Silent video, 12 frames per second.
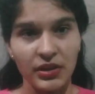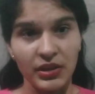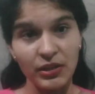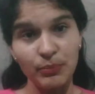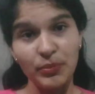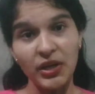
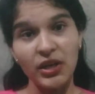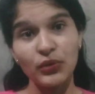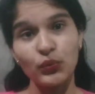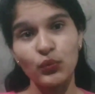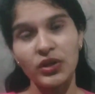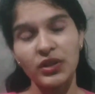in
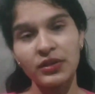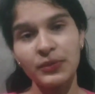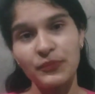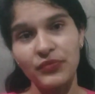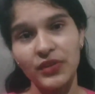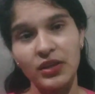part 1,
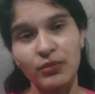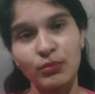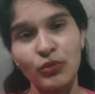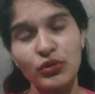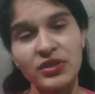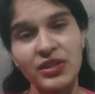
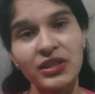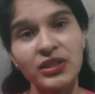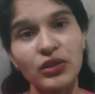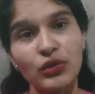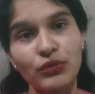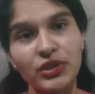mostly the
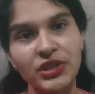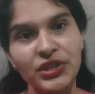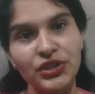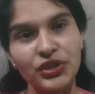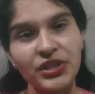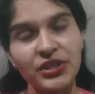
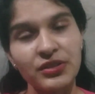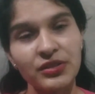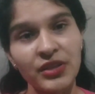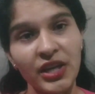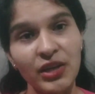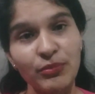conversation is
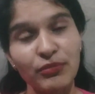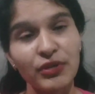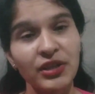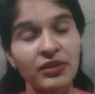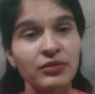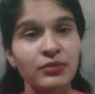type
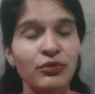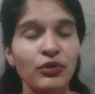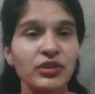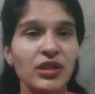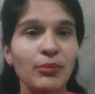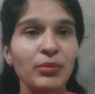when, for
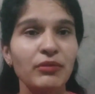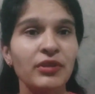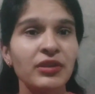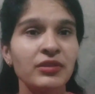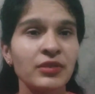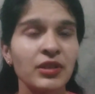example,
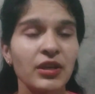when